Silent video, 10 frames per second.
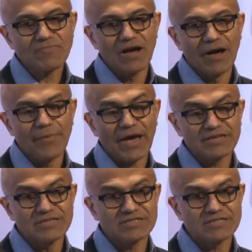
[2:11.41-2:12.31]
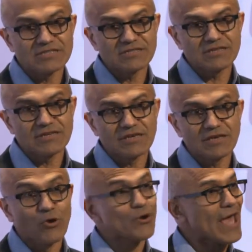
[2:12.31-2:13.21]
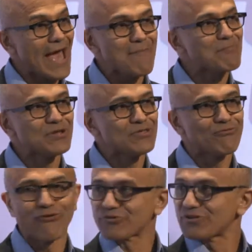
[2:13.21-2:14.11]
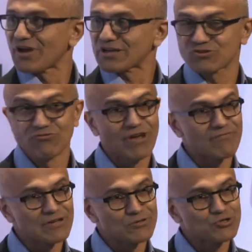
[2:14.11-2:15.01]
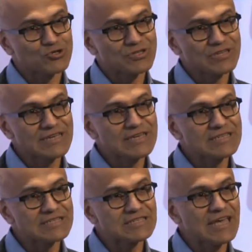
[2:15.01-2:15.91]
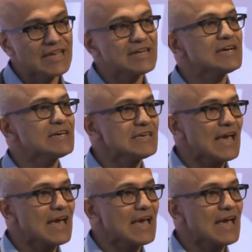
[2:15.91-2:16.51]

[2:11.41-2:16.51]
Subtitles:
that is going to happen in the fourth industrial revolution is data